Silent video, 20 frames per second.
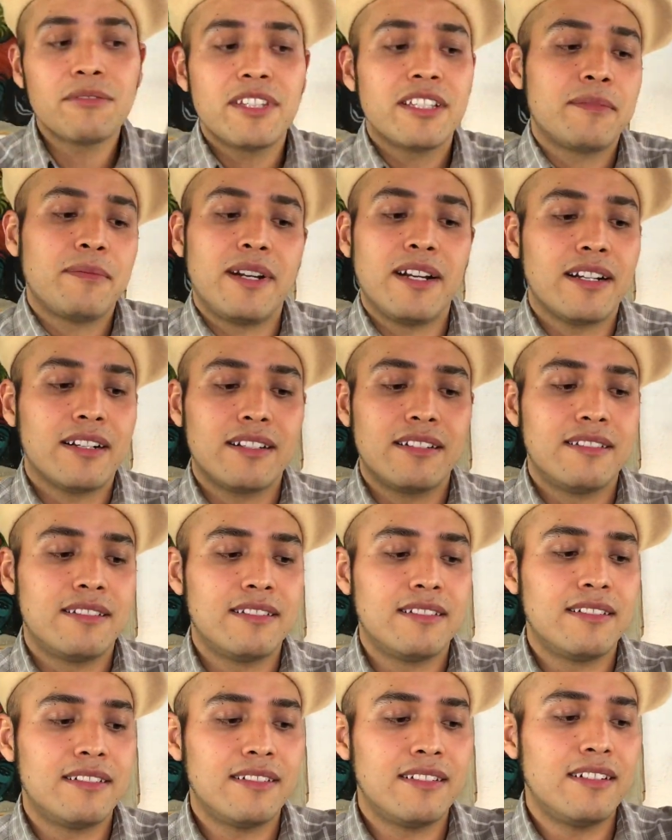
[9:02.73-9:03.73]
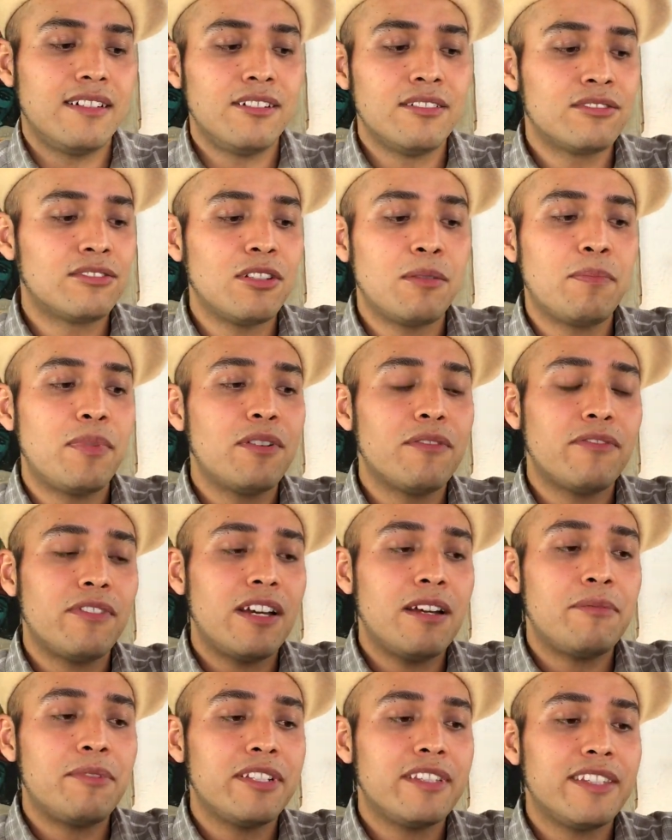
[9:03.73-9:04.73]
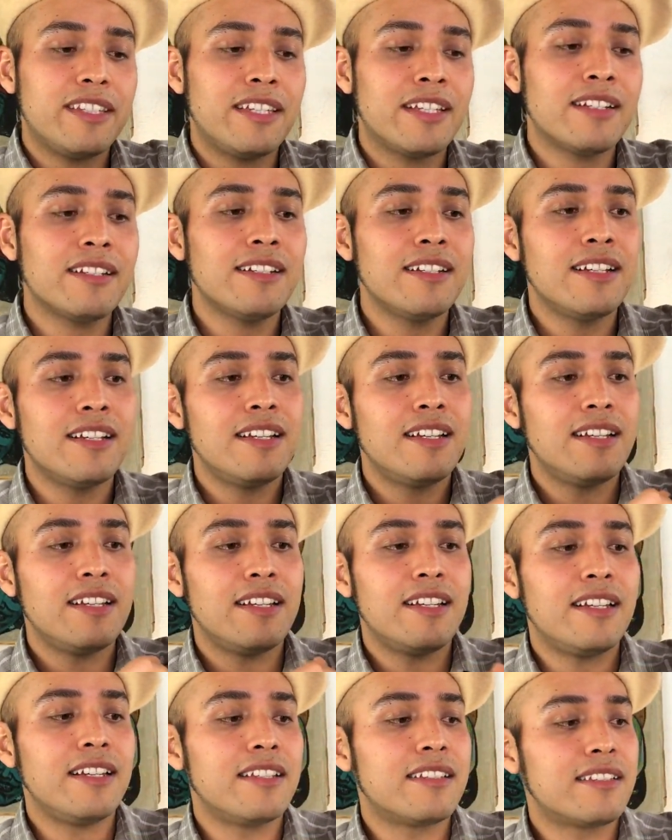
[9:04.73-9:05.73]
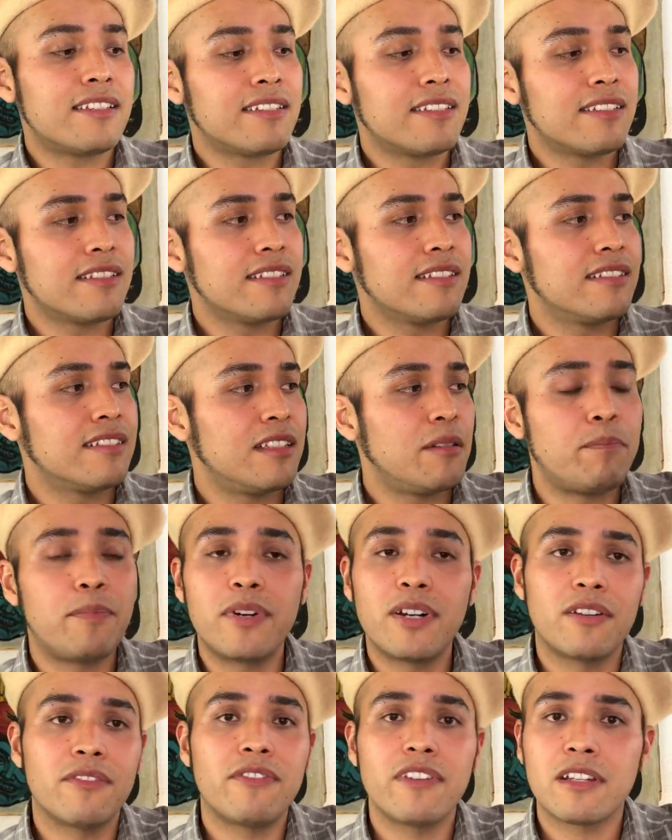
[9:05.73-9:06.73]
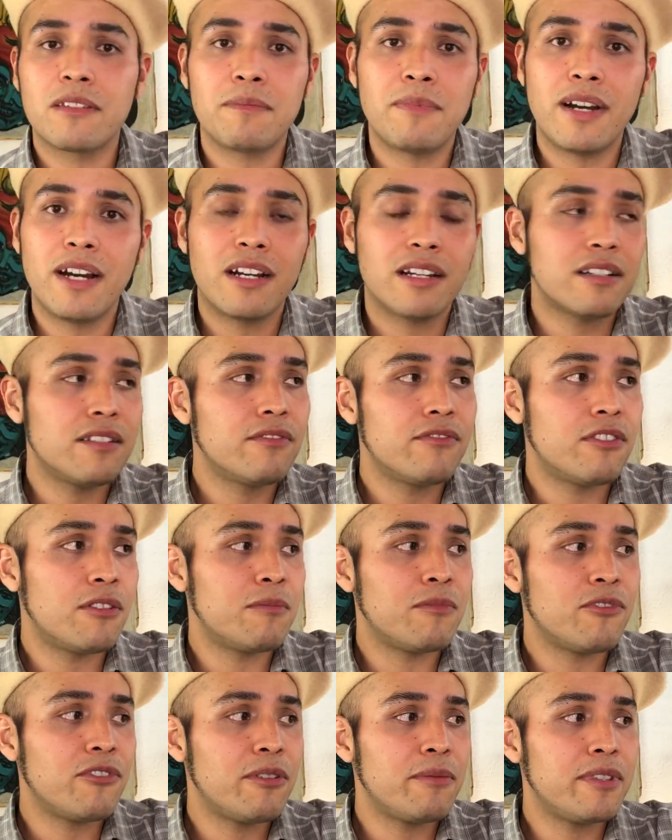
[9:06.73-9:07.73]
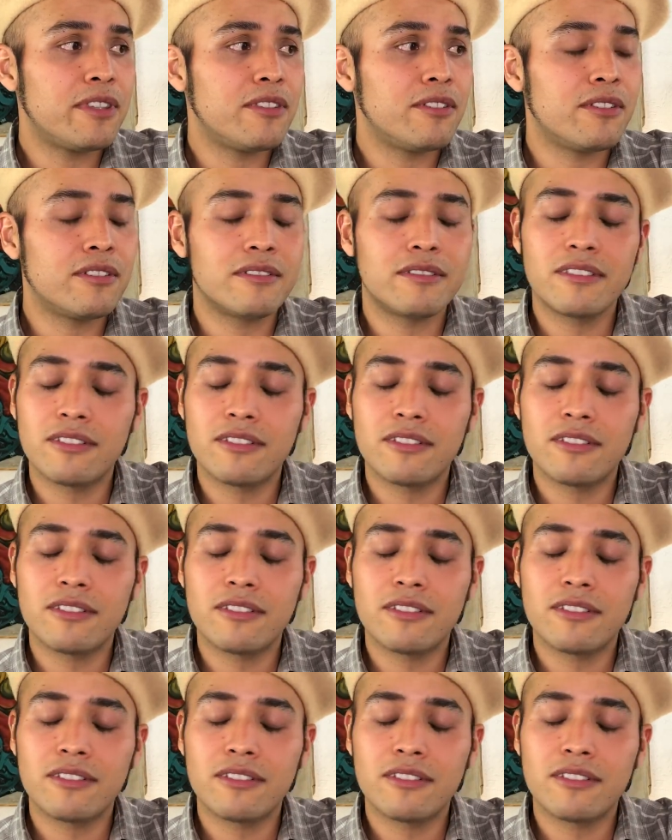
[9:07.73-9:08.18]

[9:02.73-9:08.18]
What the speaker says: this bag. On top of everything, it's the perfect bag from Louis Vuitton.